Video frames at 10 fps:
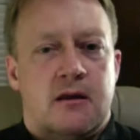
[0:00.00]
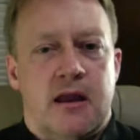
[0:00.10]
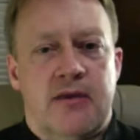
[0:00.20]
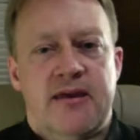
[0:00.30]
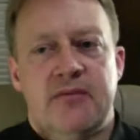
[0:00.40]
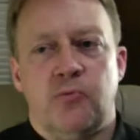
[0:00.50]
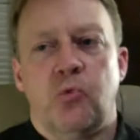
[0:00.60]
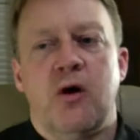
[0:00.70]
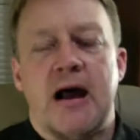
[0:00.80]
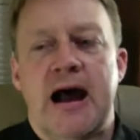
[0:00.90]
And then
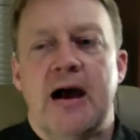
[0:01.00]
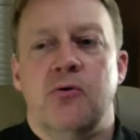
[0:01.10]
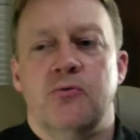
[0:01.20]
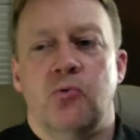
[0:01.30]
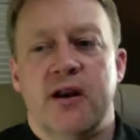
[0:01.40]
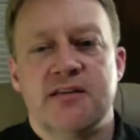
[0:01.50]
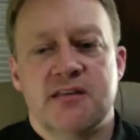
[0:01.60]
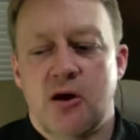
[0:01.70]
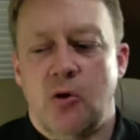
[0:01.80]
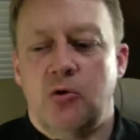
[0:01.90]
what is
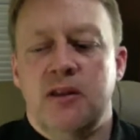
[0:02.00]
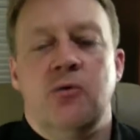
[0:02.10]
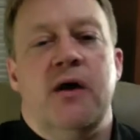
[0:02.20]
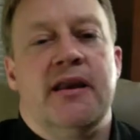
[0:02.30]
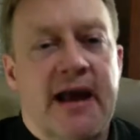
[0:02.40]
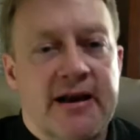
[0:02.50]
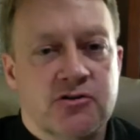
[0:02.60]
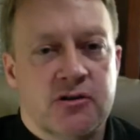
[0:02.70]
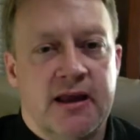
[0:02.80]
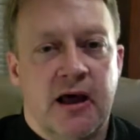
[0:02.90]
the only way to
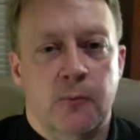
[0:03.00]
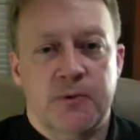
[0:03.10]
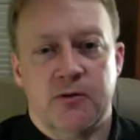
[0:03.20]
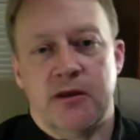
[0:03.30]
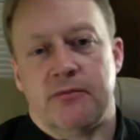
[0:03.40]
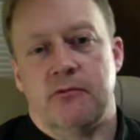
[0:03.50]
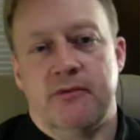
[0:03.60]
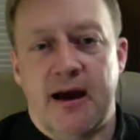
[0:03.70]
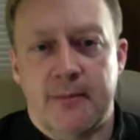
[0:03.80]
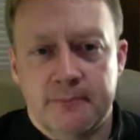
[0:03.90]
actually help you get through
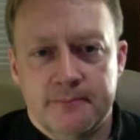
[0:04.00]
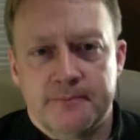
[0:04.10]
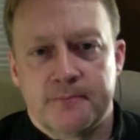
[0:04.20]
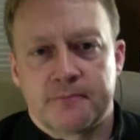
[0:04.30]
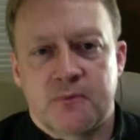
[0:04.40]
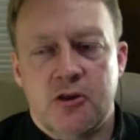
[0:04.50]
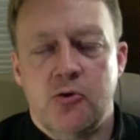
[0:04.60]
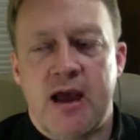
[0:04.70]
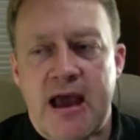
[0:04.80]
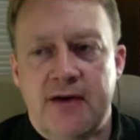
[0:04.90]
that?
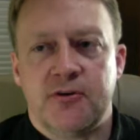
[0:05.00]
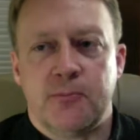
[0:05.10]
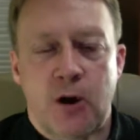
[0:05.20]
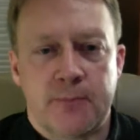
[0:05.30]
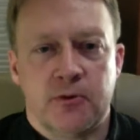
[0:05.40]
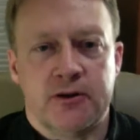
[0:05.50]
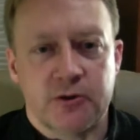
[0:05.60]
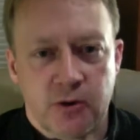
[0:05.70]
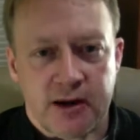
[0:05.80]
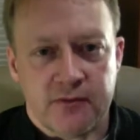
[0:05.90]
You have to properly
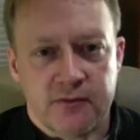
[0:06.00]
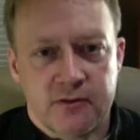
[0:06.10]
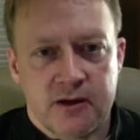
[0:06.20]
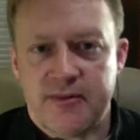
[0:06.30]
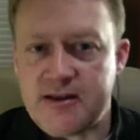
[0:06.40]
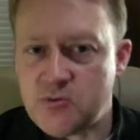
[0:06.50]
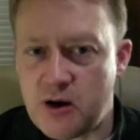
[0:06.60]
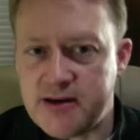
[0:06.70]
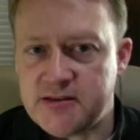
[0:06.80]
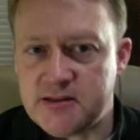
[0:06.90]
grieve. And that's
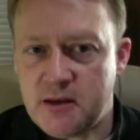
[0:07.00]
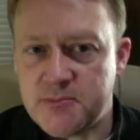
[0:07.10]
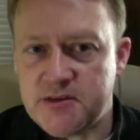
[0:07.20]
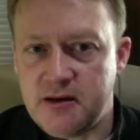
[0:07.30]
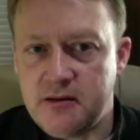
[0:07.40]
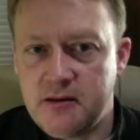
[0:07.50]
where Isis comes in.